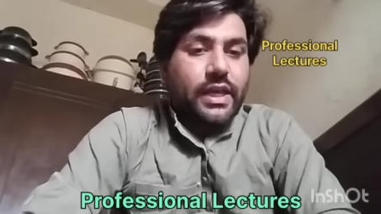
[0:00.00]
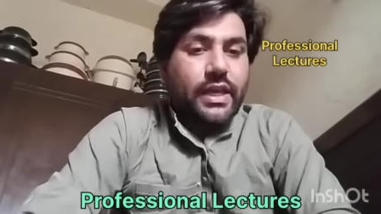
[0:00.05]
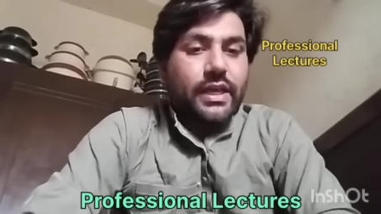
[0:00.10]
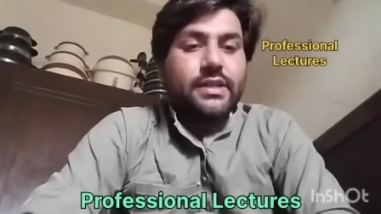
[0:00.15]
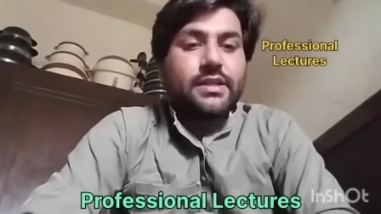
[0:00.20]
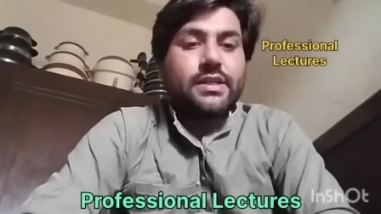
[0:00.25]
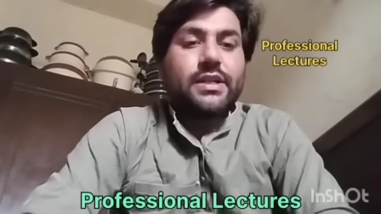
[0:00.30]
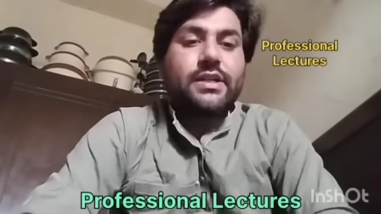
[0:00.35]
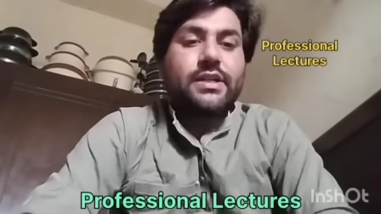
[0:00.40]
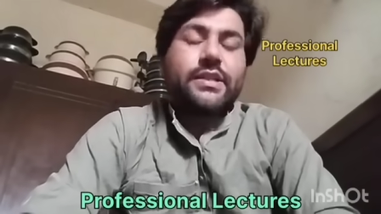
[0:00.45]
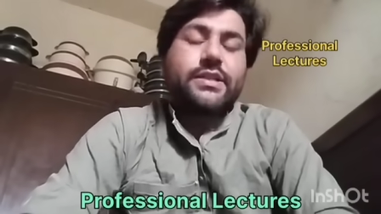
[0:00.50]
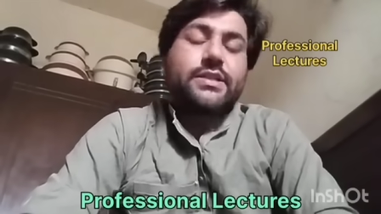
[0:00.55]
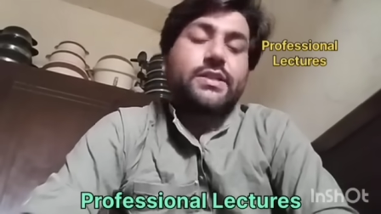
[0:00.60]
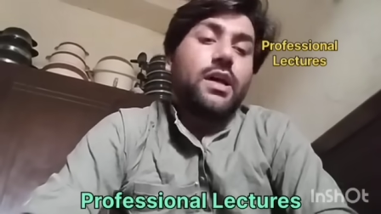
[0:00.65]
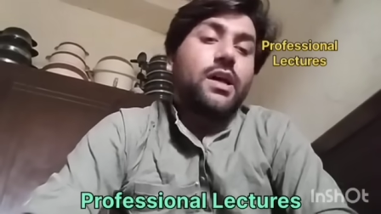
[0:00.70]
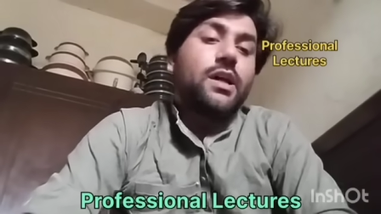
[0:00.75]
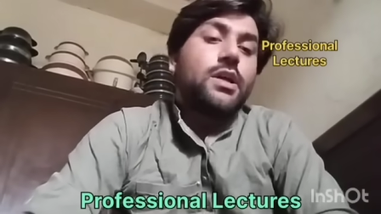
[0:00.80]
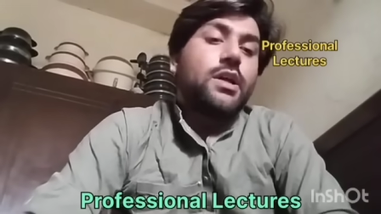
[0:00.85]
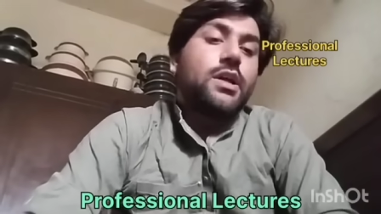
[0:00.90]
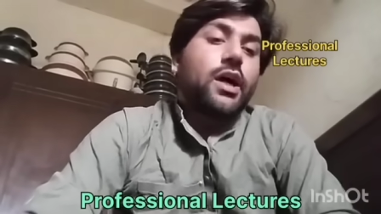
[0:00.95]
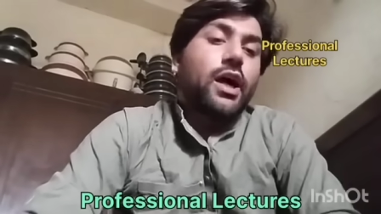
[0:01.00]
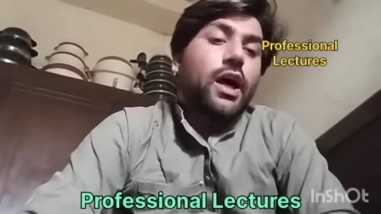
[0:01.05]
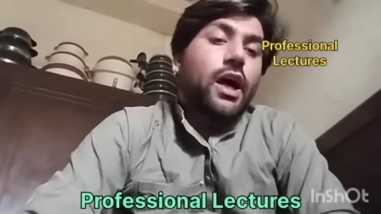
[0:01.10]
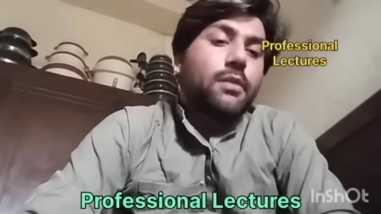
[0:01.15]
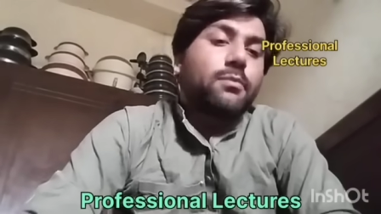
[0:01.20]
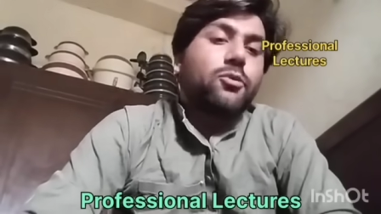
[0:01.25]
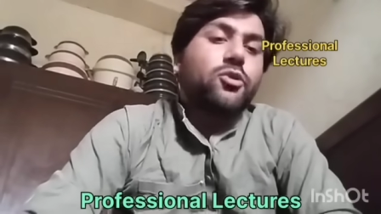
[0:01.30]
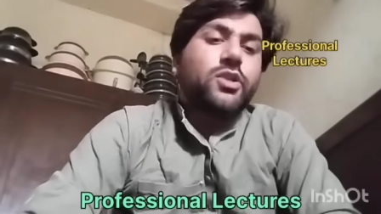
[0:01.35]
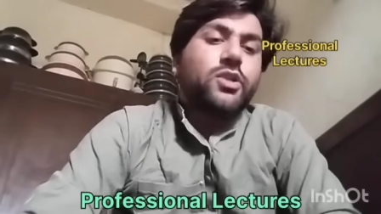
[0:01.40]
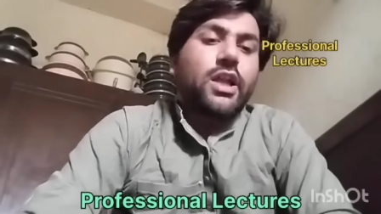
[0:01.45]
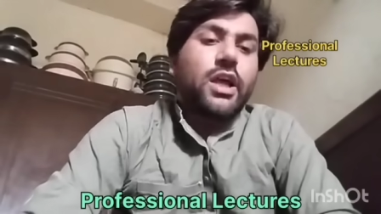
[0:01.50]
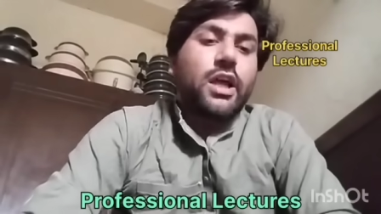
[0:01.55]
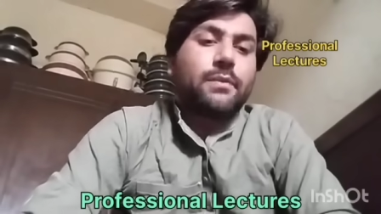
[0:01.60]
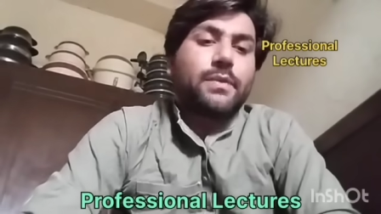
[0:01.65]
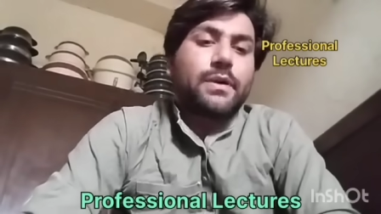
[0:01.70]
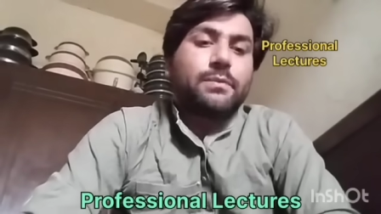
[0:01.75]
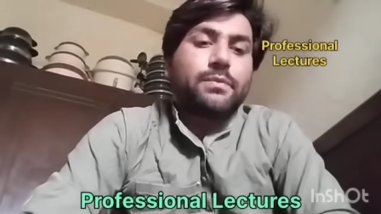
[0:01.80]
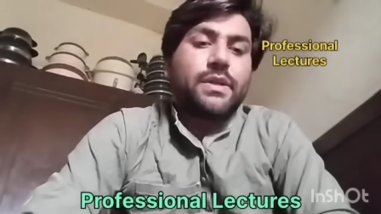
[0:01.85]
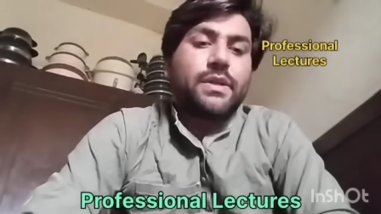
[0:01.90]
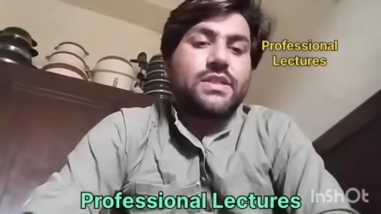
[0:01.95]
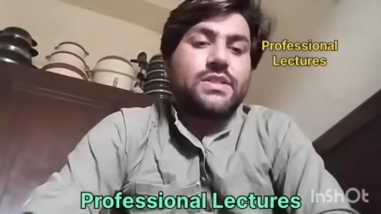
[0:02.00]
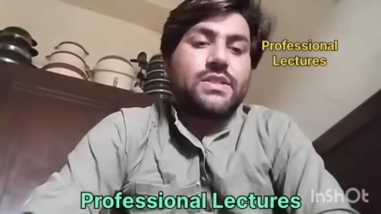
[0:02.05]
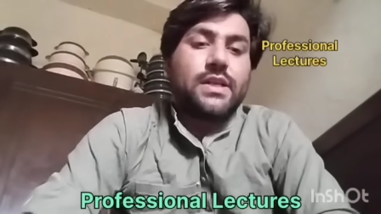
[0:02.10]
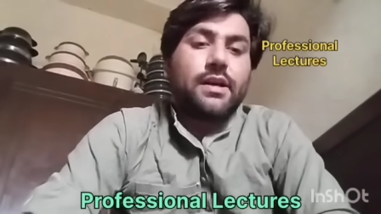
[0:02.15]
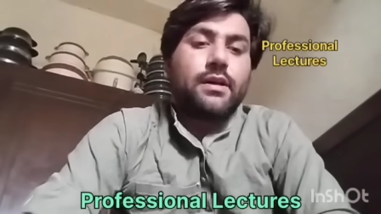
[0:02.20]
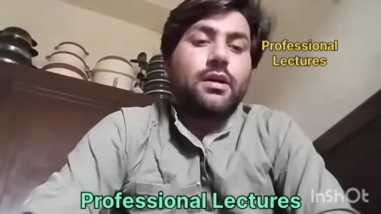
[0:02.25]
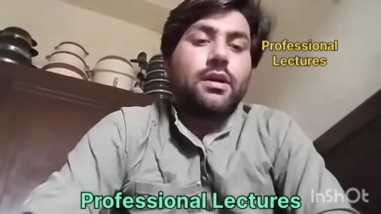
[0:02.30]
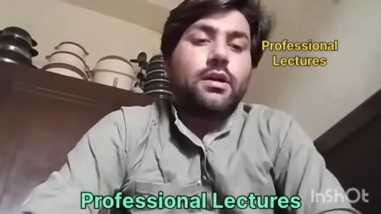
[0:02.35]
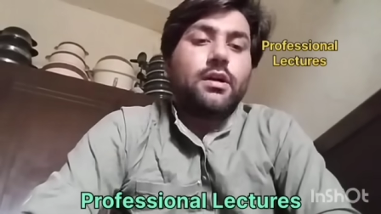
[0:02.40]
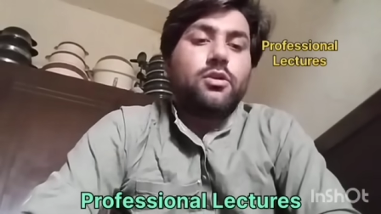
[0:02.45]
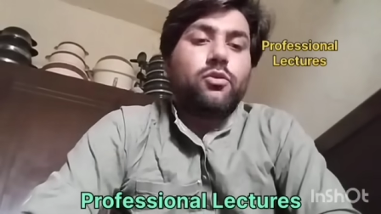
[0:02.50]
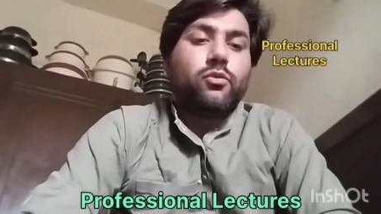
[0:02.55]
It is a hormonal hyperplasia.